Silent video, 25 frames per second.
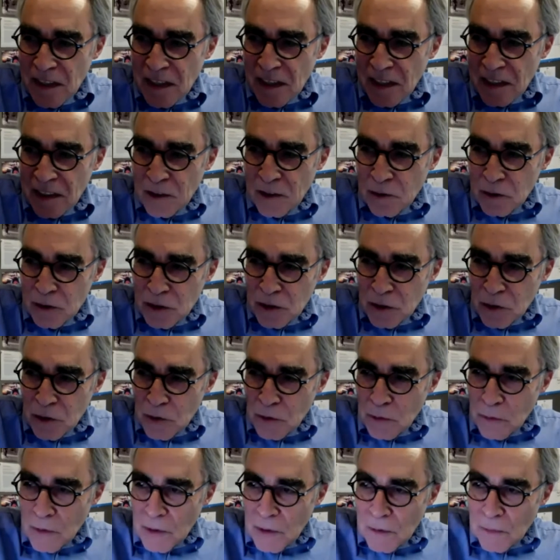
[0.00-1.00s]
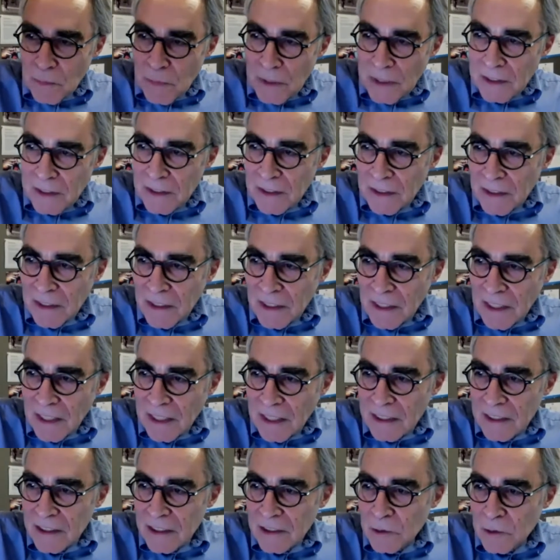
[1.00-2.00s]
And don't you know, my
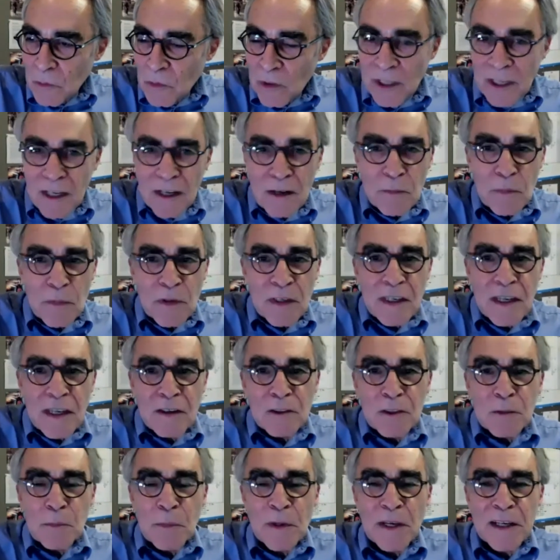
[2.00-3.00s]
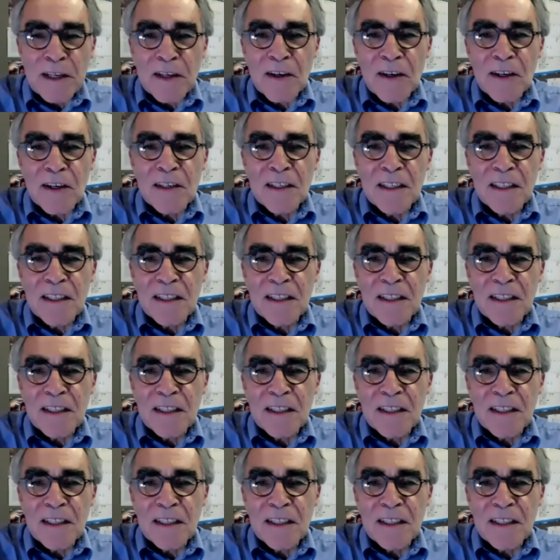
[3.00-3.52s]
light just went out and now it's back on.